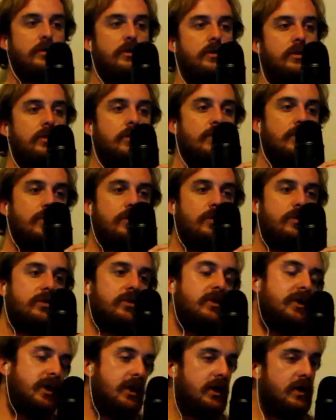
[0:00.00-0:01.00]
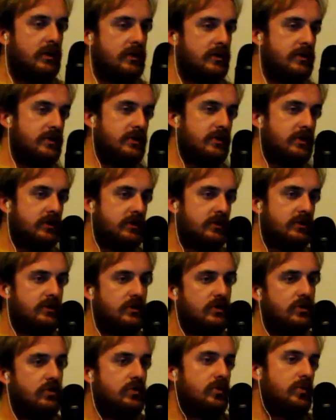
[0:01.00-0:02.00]
The goal today is just
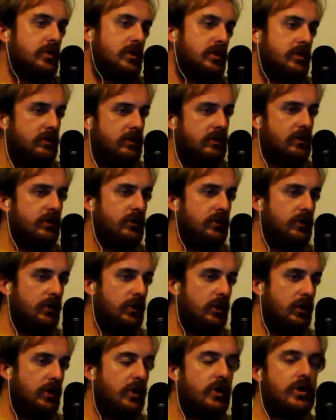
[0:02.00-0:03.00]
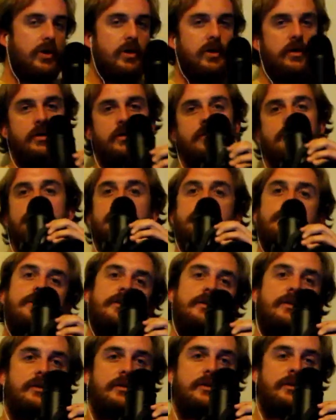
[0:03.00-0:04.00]
to learn.
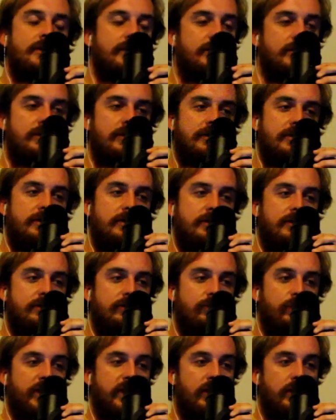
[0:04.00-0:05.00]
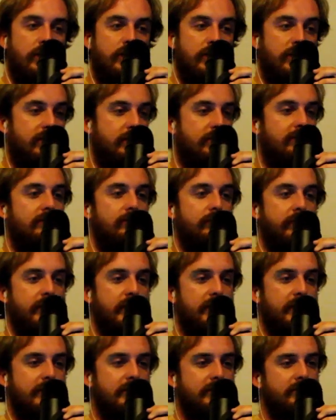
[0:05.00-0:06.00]
Relearn,
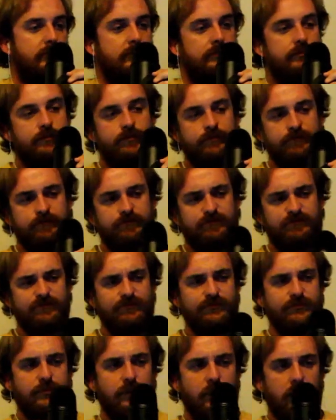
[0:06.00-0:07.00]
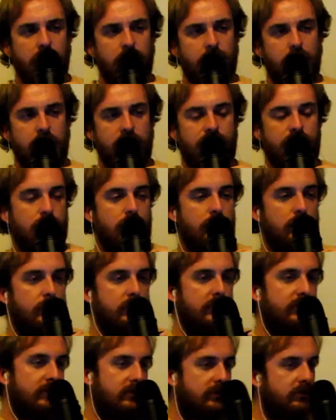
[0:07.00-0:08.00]
really. Got a few new
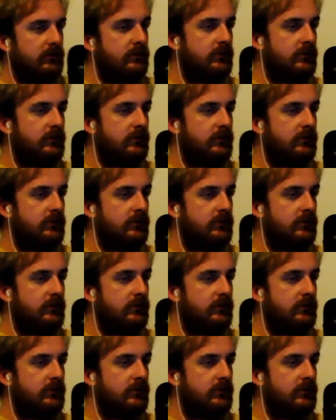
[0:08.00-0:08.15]
ones.